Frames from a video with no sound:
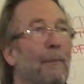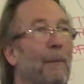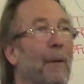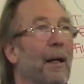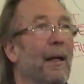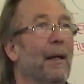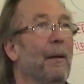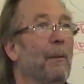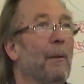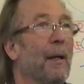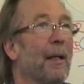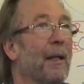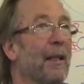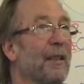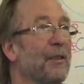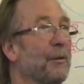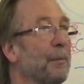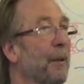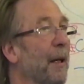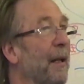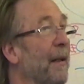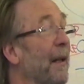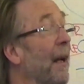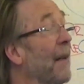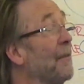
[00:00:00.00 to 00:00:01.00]
But anyway,
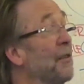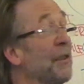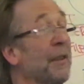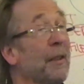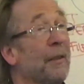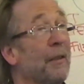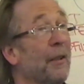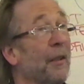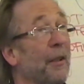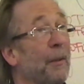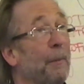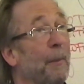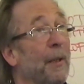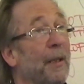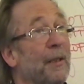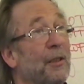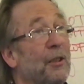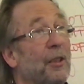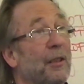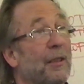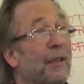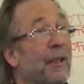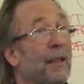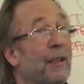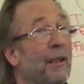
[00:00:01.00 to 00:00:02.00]
that's why I've still got the
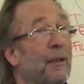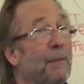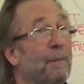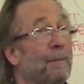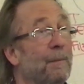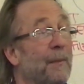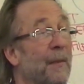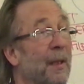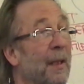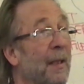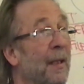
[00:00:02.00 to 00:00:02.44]
picture at home.